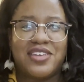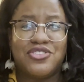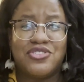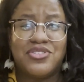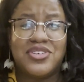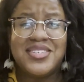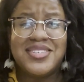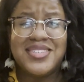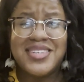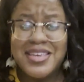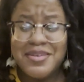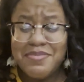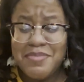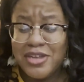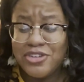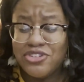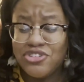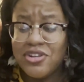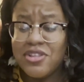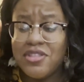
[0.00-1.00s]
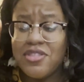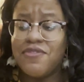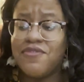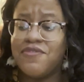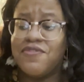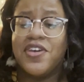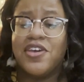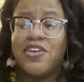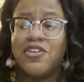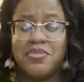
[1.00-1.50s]
So he's like mentioned at the
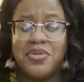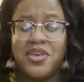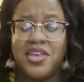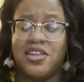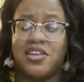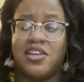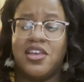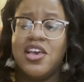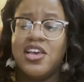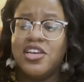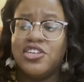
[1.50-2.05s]
very beginning.